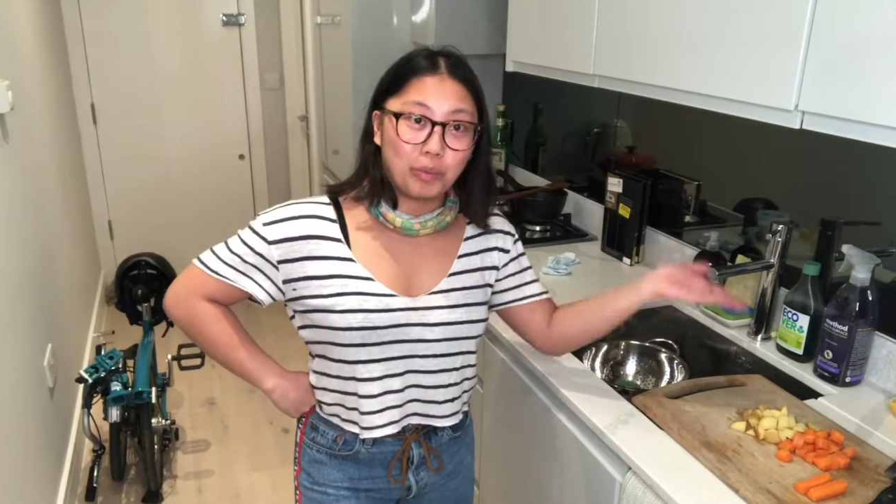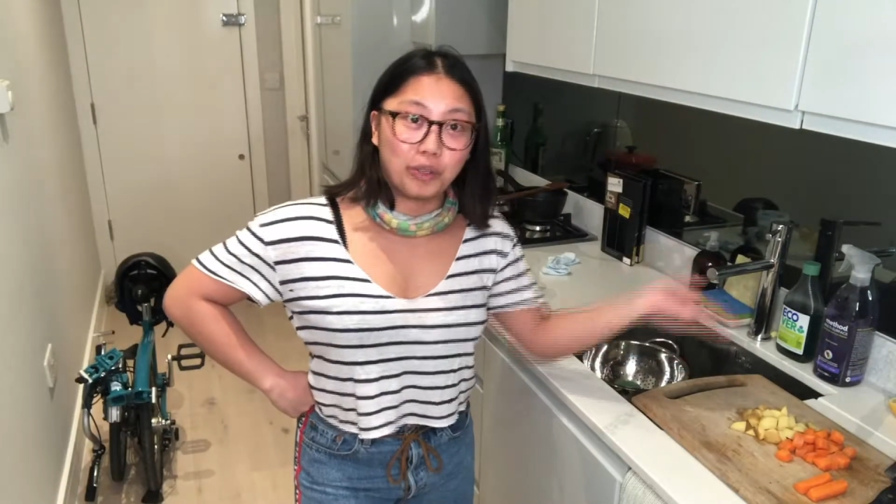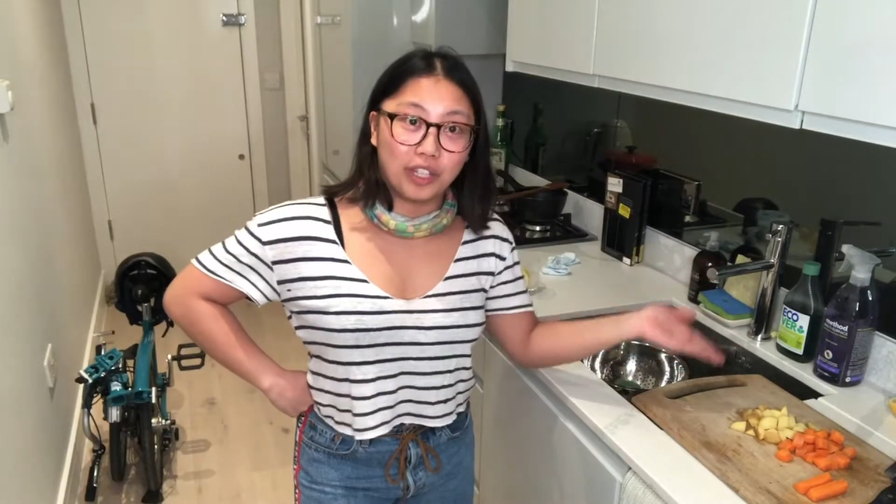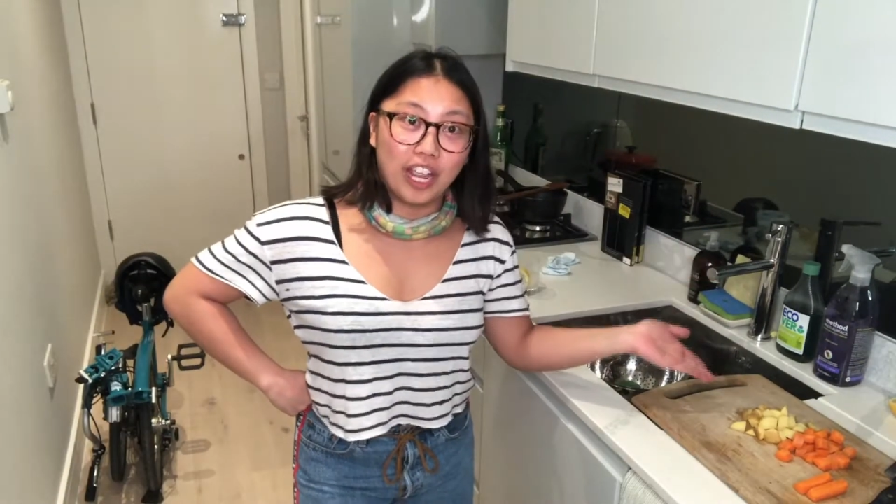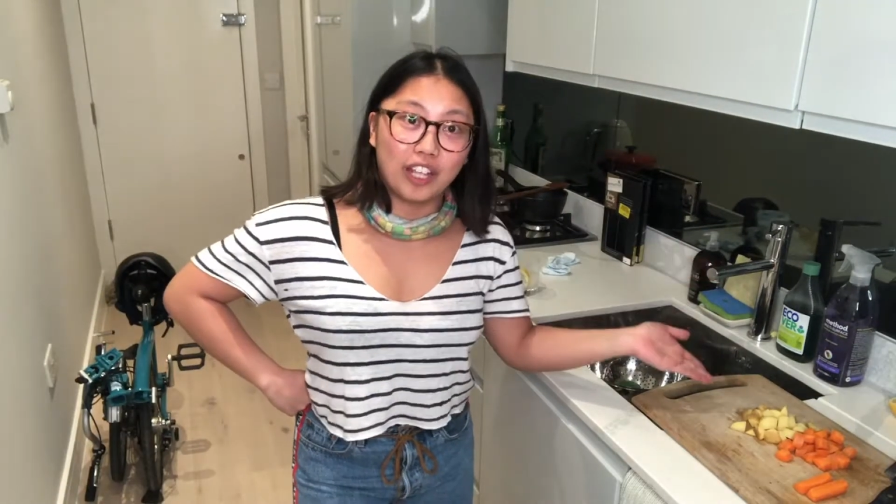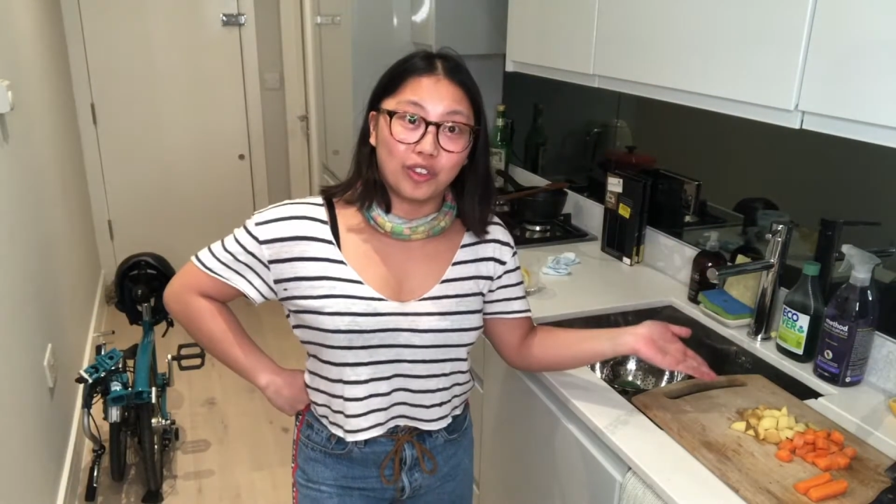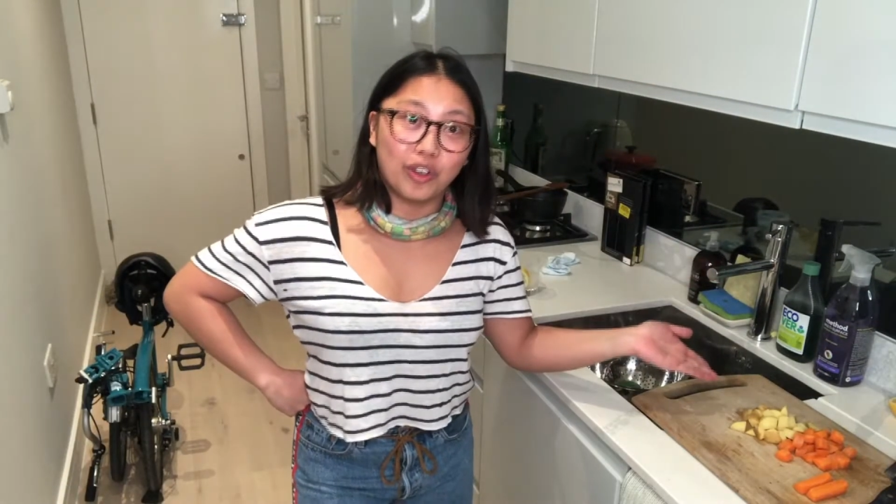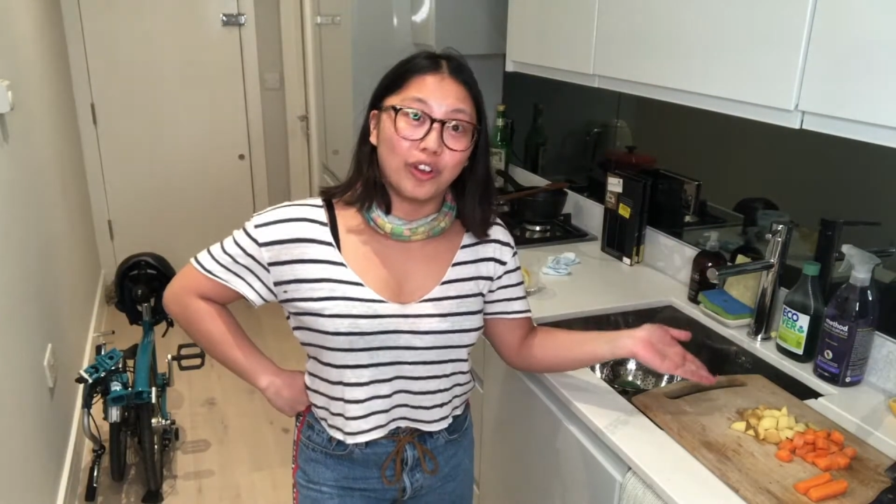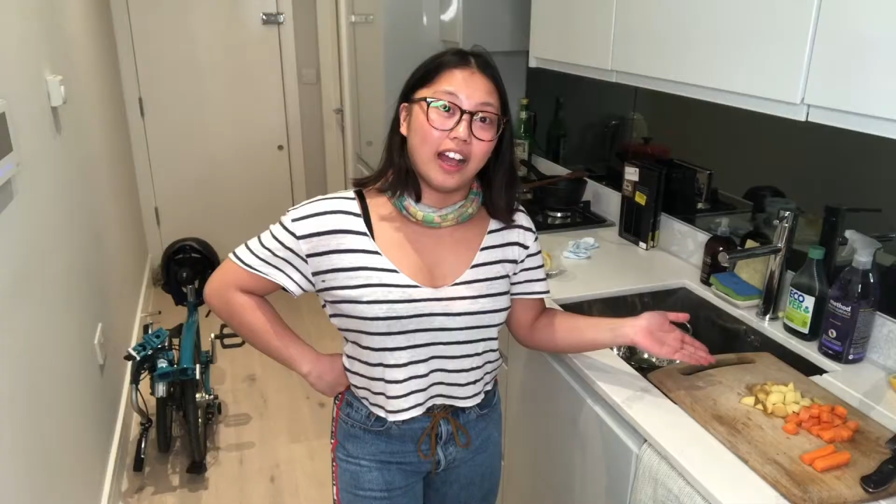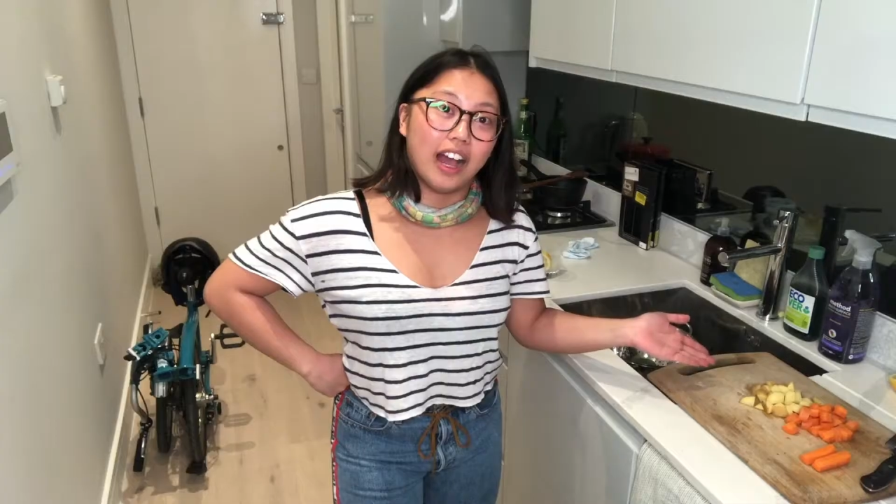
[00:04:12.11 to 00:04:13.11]

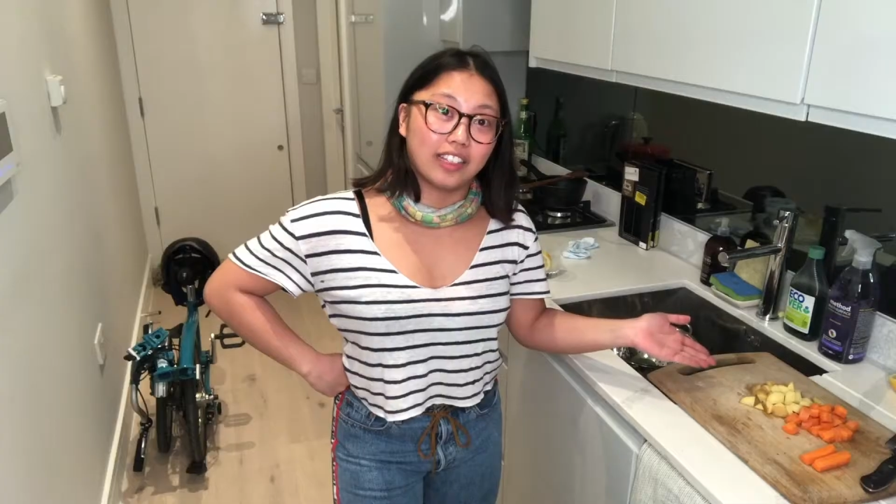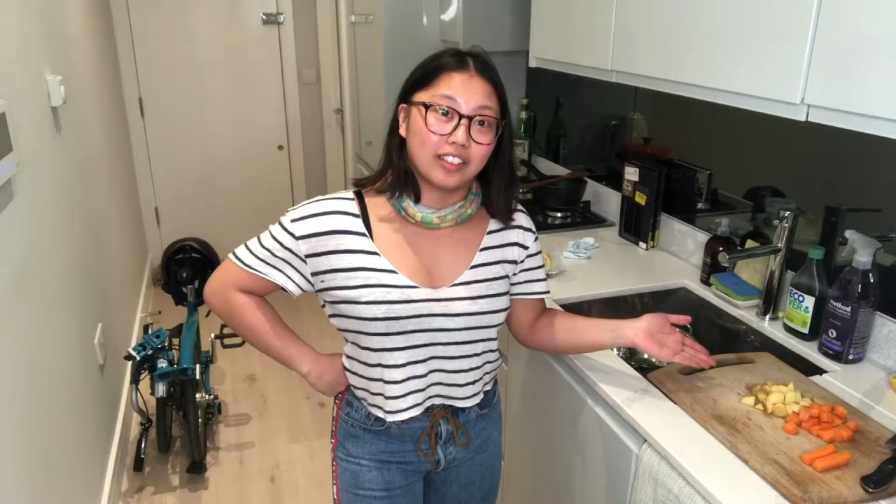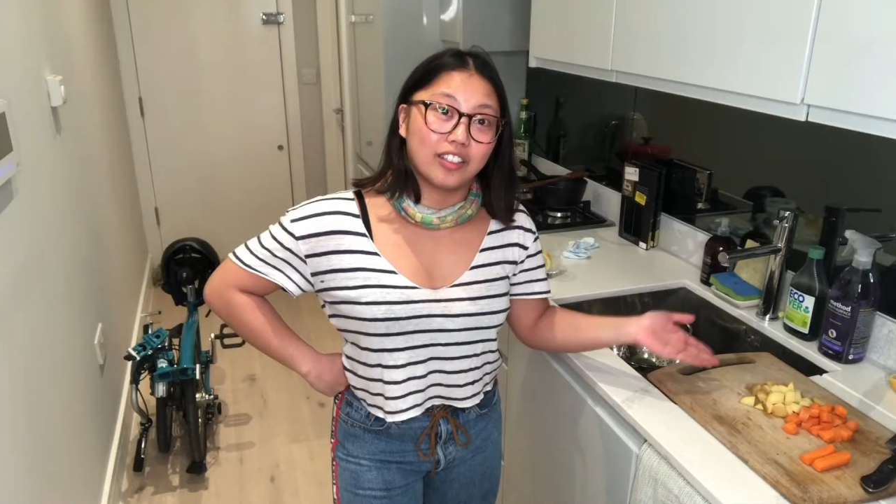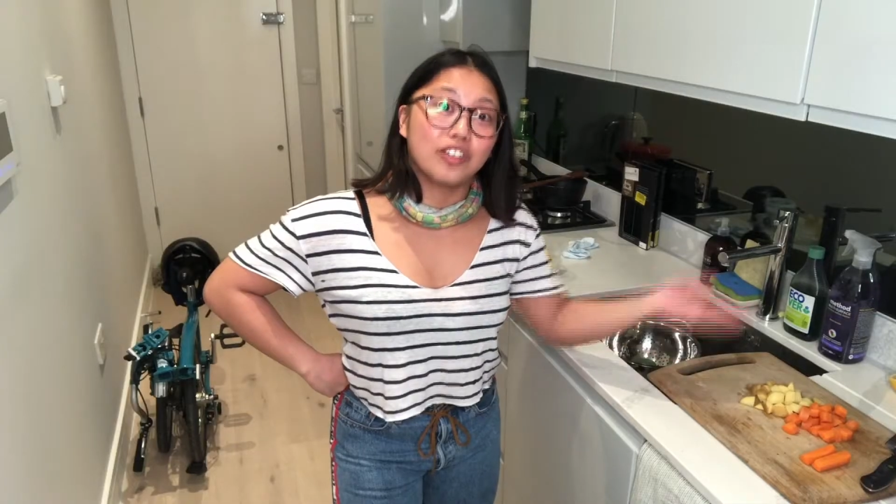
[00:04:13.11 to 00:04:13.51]
potato at